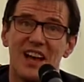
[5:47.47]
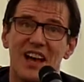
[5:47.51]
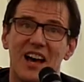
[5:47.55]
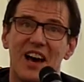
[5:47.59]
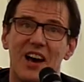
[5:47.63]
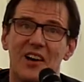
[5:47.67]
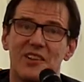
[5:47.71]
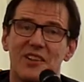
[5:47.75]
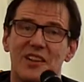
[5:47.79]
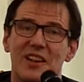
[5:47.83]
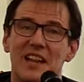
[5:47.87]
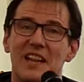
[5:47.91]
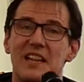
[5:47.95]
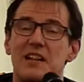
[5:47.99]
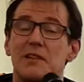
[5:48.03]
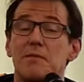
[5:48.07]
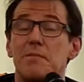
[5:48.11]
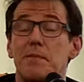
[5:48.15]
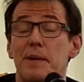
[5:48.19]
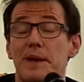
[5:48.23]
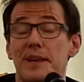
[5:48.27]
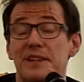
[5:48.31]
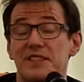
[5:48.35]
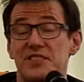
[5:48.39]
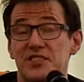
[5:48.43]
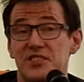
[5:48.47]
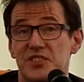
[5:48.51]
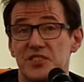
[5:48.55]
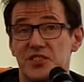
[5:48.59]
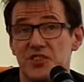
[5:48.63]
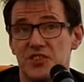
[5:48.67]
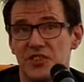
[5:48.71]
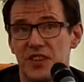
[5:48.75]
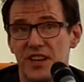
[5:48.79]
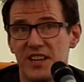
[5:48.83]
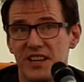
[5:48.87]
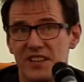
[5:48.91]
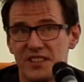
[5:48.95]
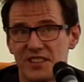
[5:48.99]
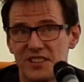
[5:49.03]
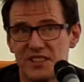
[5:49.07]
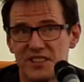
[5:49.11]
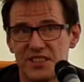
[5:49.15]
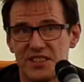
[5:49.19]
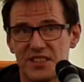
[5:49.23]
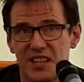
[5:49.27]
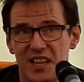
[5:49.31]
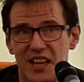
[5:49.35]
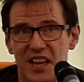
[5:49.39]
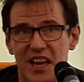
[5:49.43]
on Little Peter Street
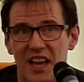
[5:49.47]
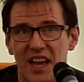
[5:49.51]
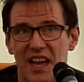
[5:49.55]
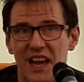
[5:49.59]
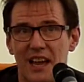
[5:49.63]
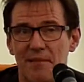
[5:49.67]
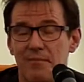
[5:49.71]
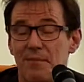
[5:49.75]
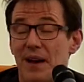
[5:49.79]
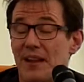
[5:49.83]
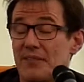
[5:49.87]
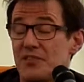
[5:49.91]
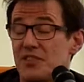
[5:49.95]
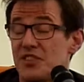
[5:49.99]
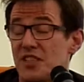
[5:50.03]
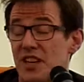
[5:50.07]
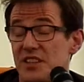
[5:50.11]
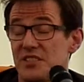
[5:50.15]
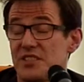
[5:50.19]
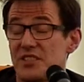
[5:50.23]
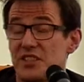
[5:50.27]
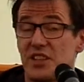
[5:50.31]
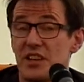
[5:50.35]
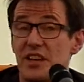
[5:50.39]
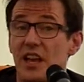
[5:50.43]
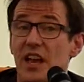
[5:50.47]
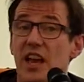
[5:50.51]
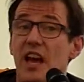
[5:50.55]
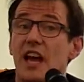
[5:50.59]
in Manchester,